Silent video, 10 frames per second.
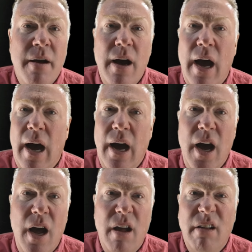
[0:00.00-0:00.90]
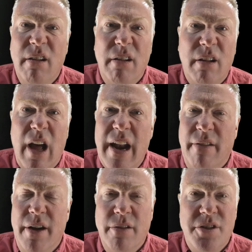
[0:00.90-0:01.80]
uh, I
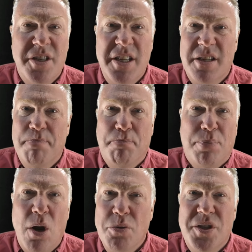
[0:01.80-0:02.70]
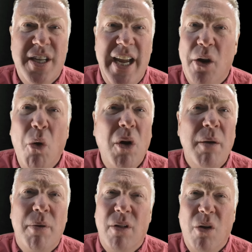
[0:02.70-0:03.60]
don't know, just this pro-state,
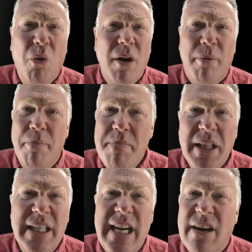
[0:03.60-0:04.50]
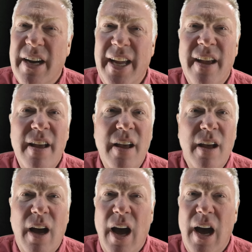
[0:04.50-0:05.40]
horrible, horrible military
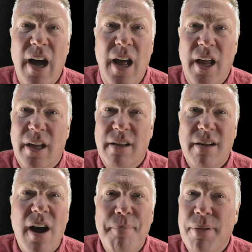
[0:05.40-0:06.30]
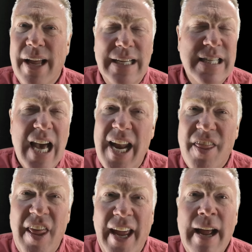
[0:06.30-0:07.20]
uh, complex kind
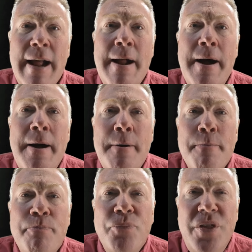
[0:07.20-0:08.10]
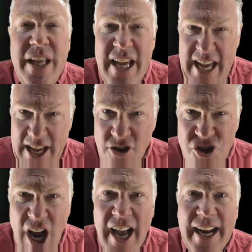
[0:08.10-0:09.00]
of thing. The, in
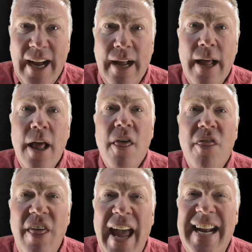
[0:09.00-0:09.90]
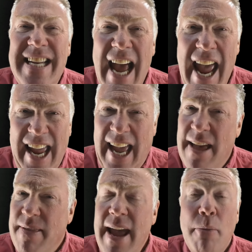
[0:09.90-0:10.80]
China, they take,
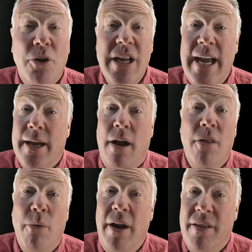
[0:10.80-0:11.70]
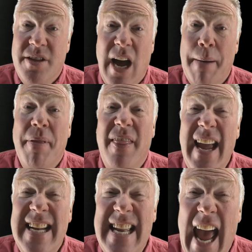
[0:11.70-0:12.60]
and they will take it all the way to the top,
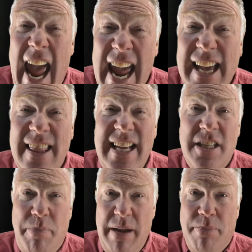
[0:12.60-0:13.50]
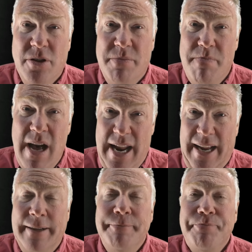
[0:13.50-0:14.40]
they take these people's money.